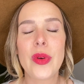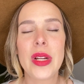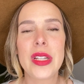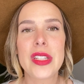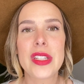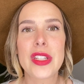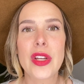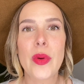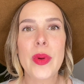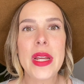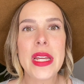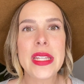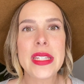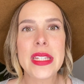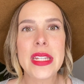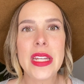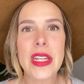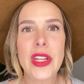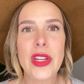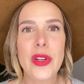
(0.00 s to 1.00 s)
It's so
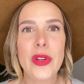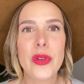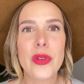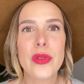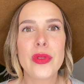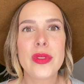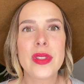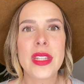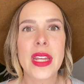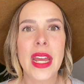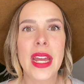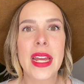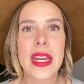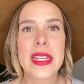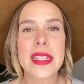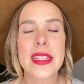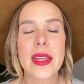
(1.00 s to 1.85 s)
easy to use and